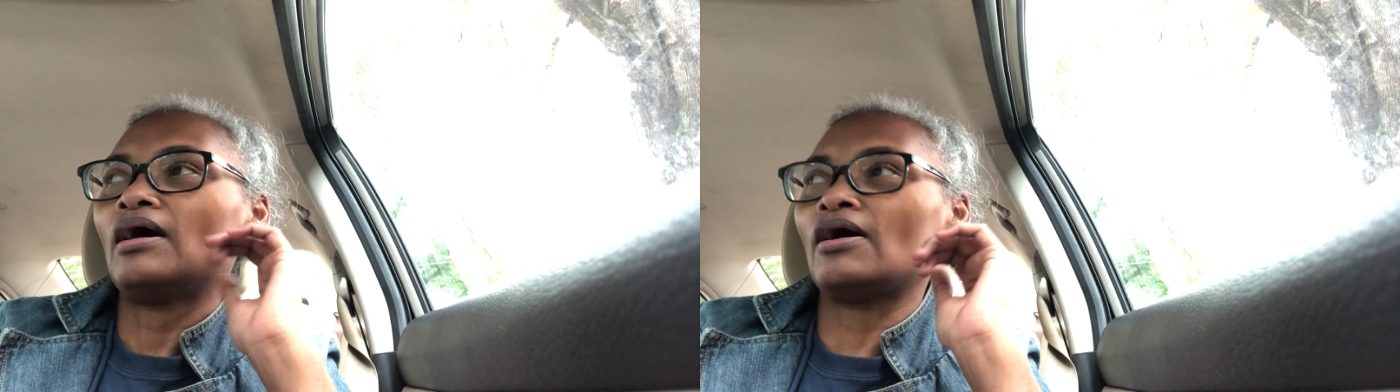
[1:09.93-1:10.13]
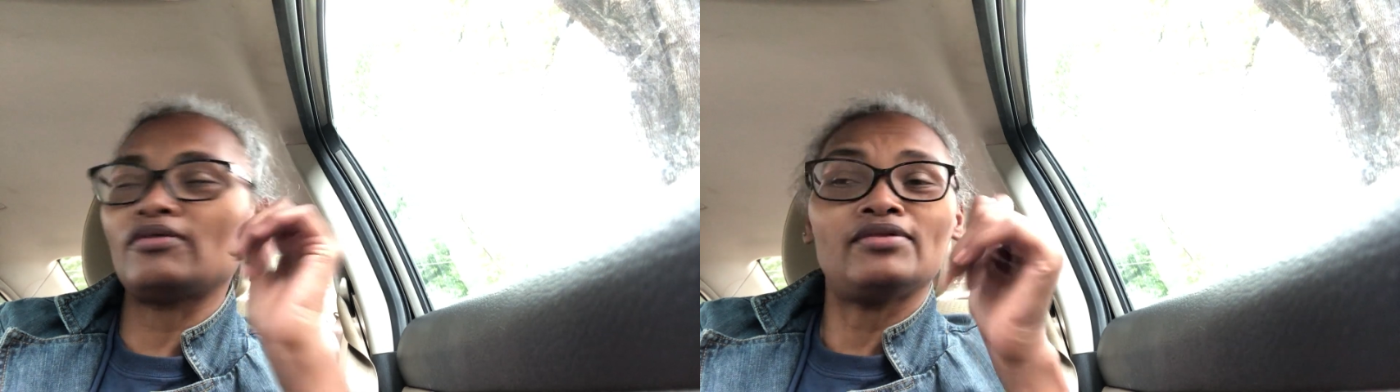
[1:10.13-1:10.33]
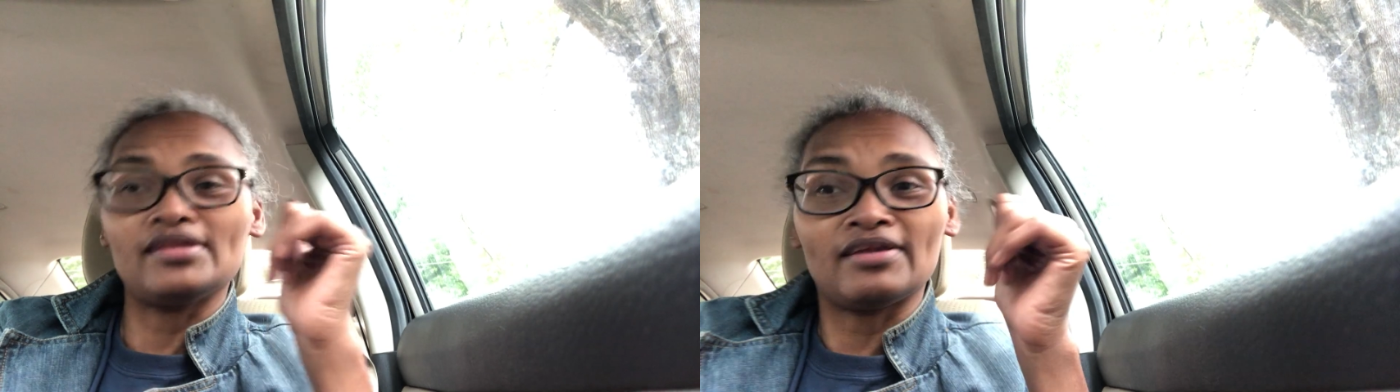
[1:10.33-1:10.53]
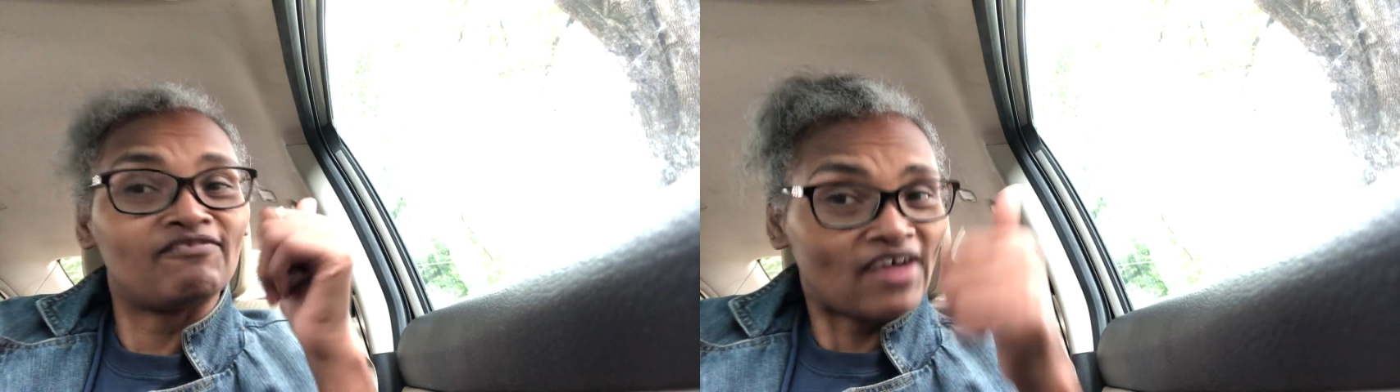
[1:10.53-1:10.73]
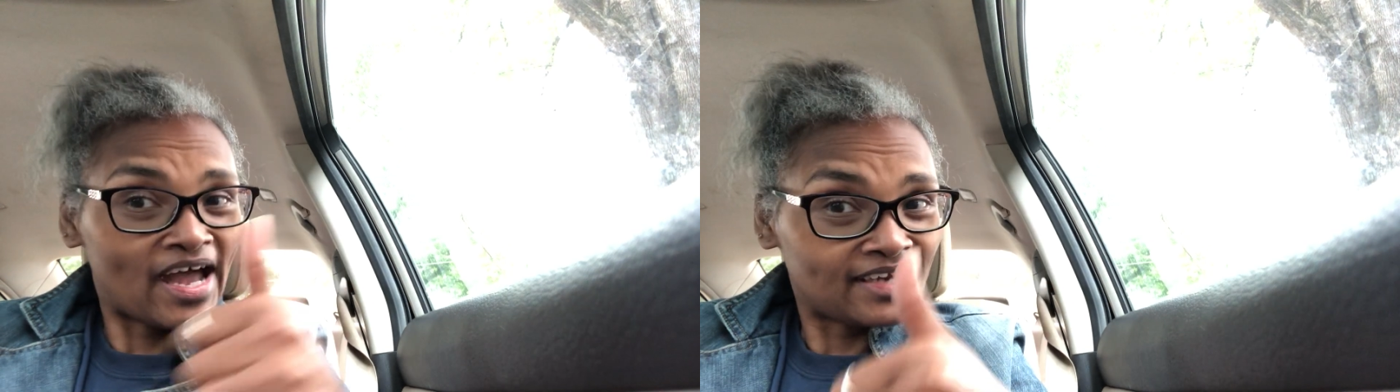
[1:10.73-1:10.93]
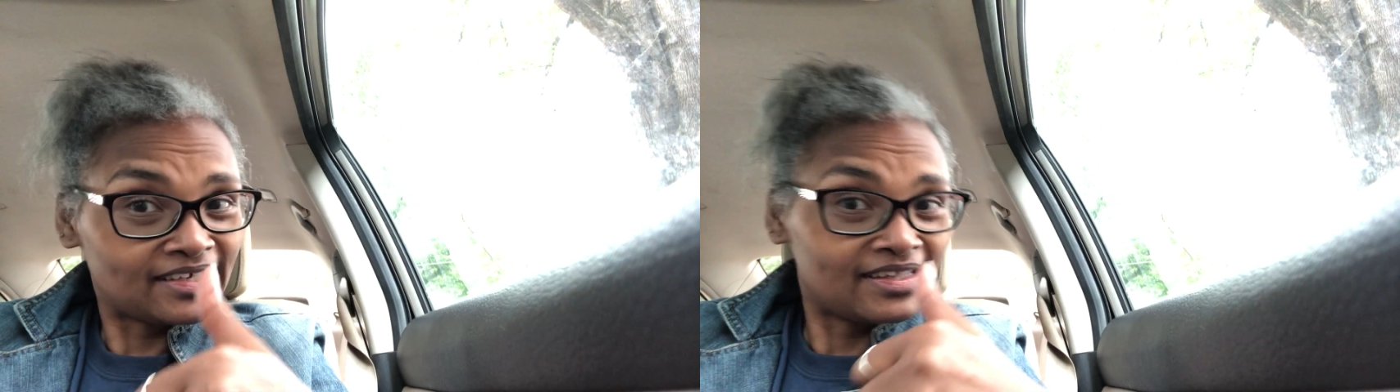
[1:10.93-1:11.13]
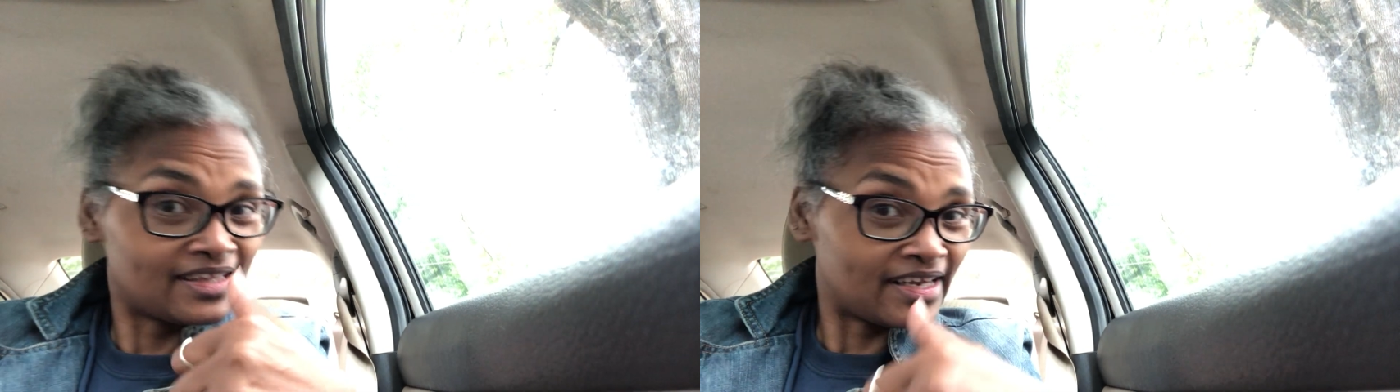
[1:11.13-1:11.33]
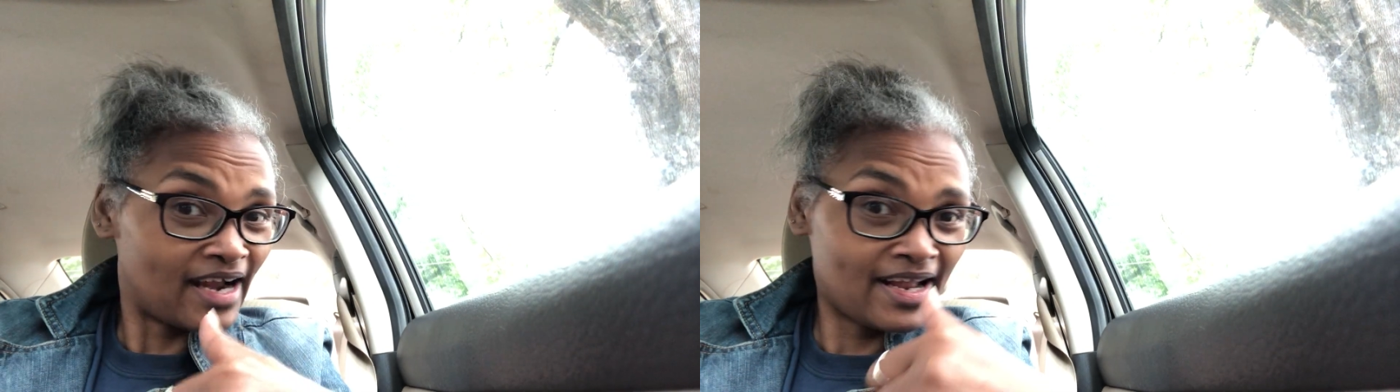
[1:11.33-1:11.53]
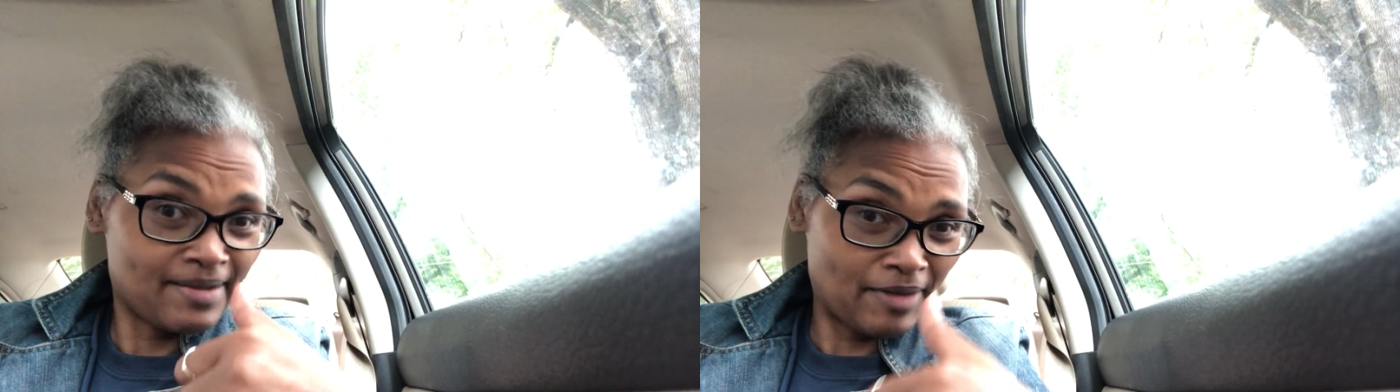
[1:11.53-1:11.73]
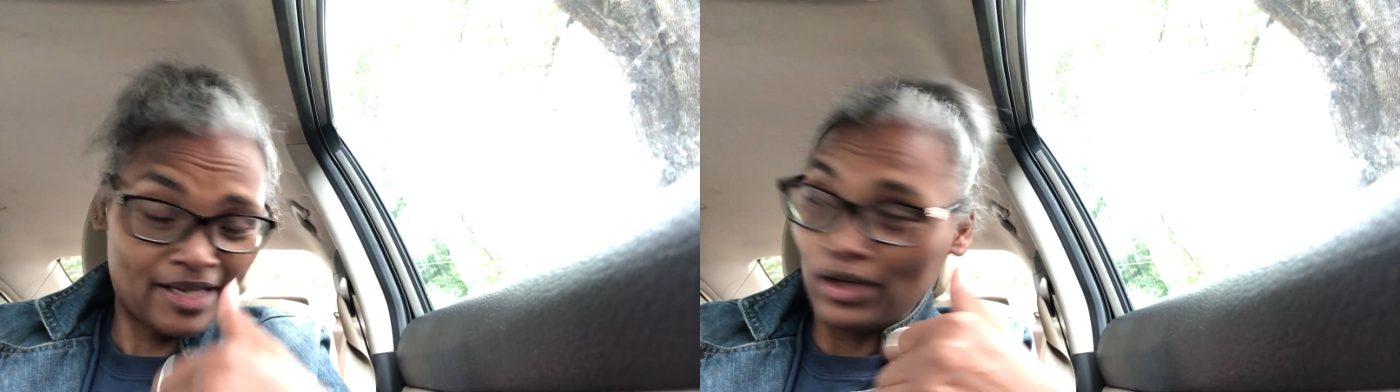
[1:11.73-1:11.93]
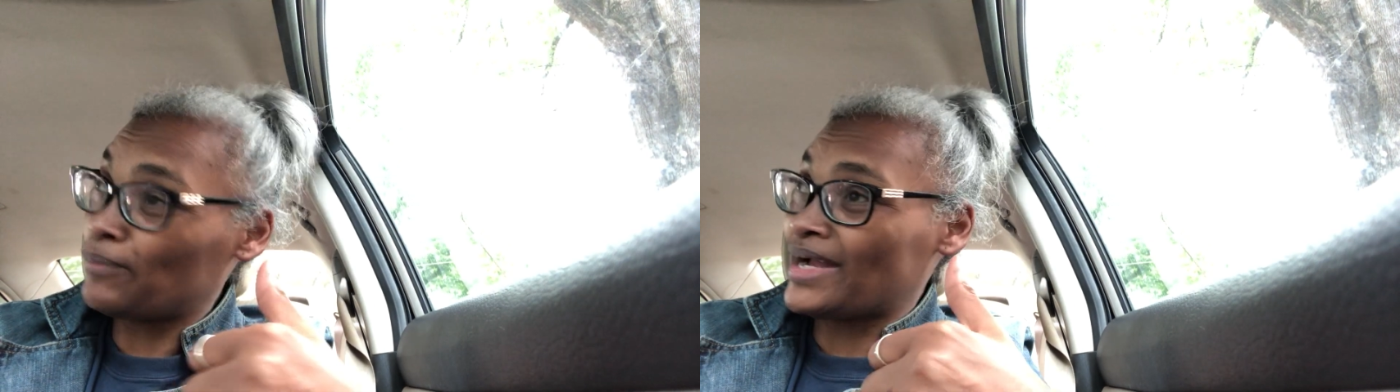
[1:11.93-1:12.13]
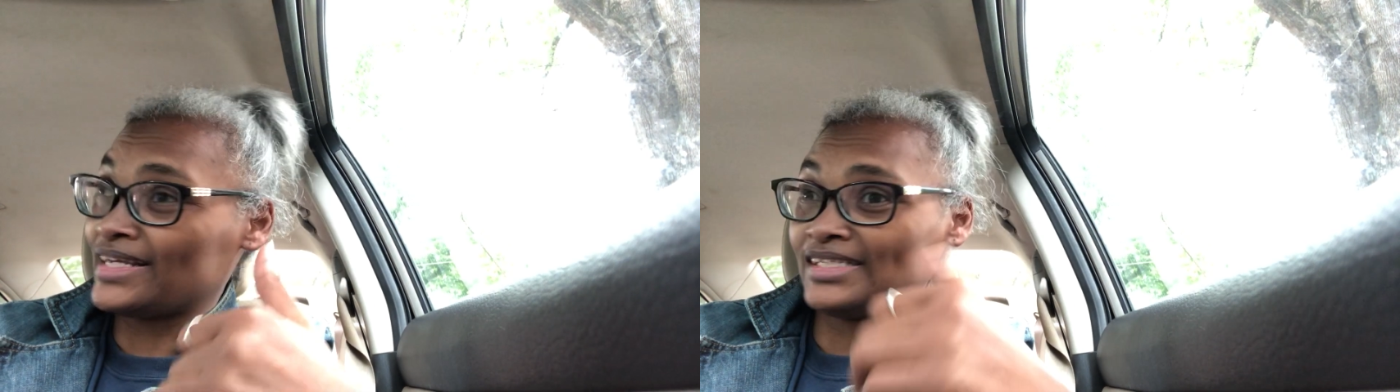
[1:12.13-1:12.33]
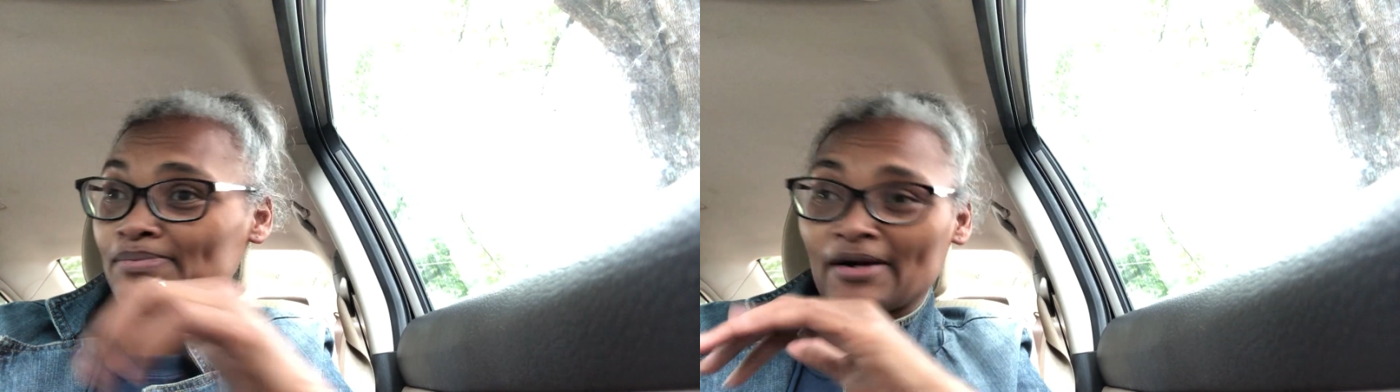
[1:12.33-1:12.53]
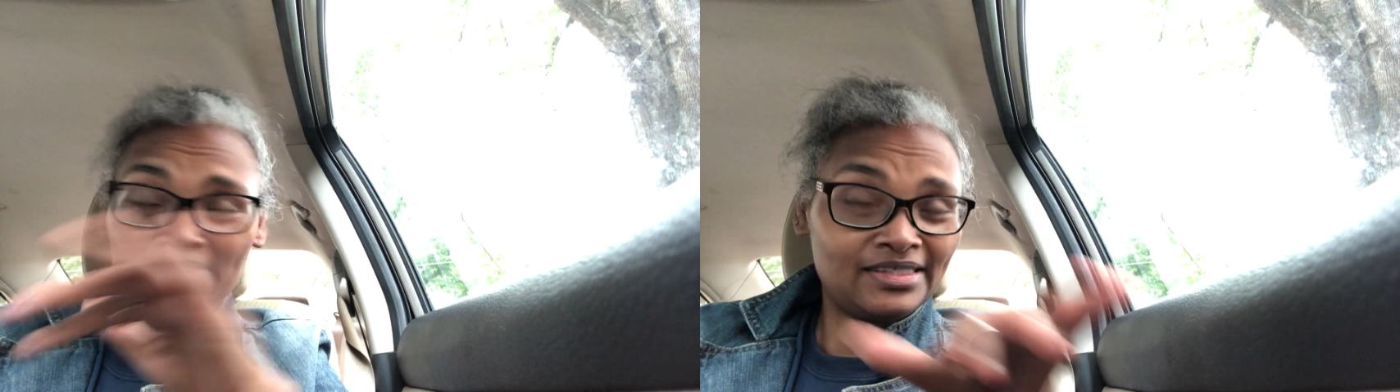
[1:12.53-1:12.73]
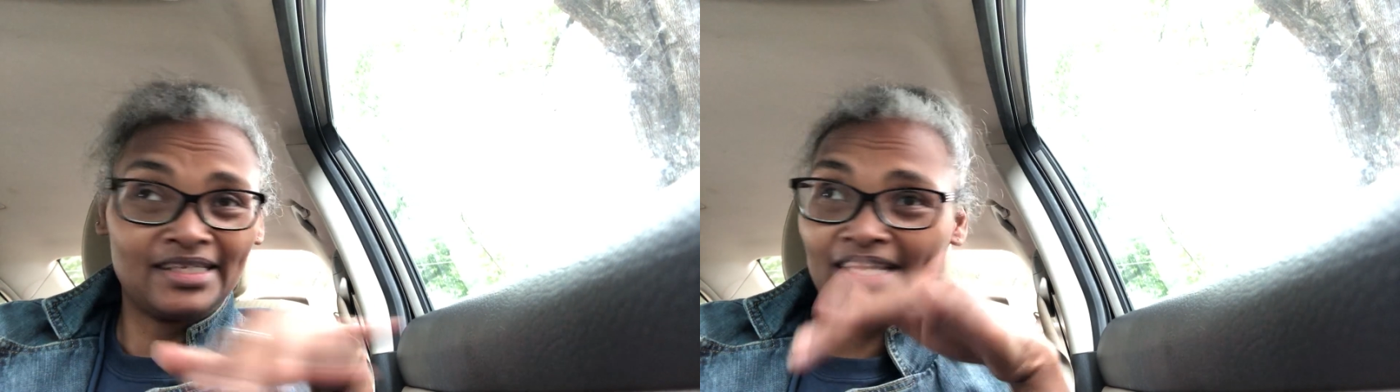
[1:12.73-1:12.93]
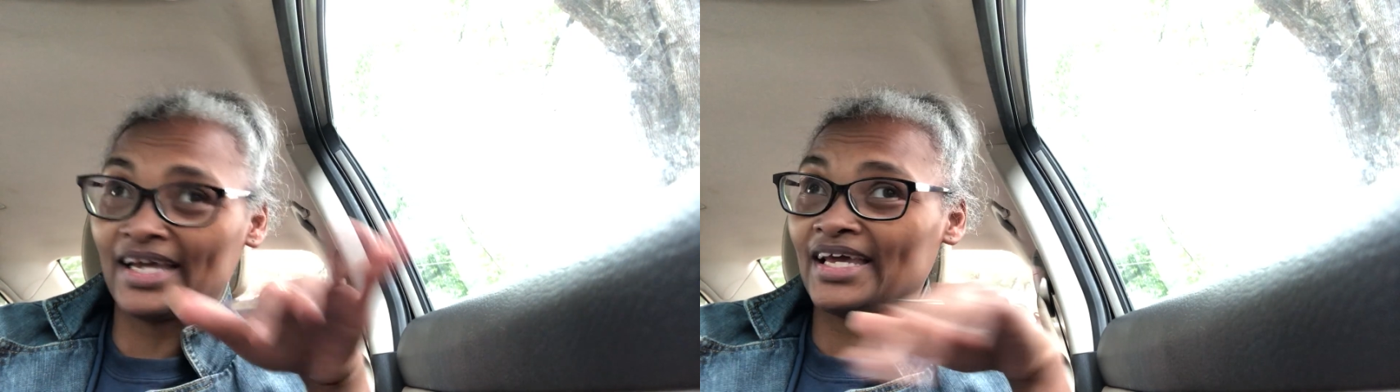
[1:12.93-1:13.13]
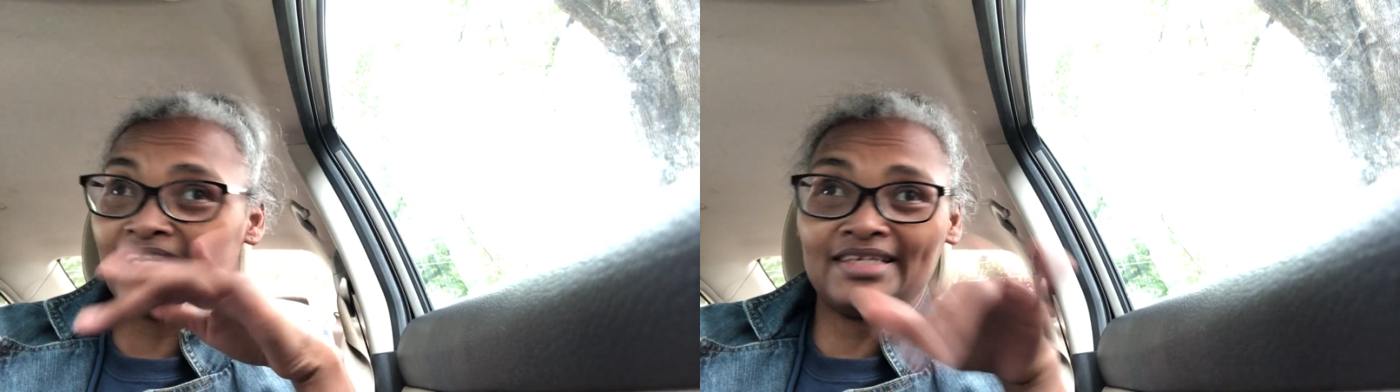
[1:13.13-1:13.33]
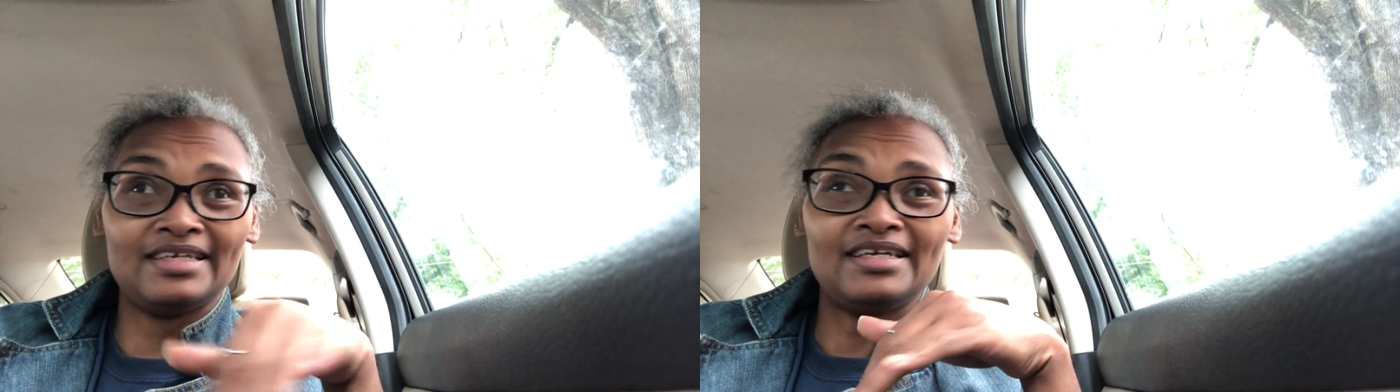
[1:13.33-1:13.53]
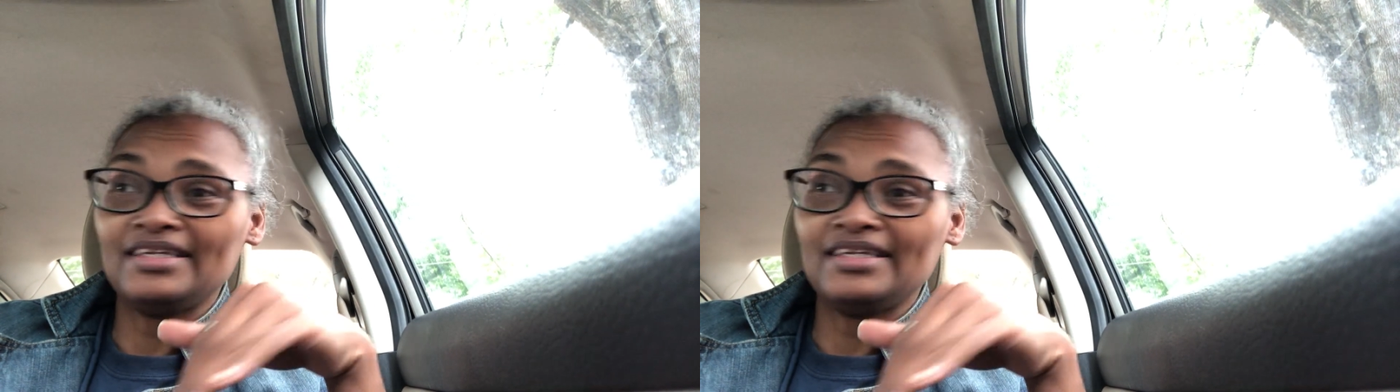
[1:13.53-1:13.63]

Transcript: Other than the fact that I am a low maintenance person and,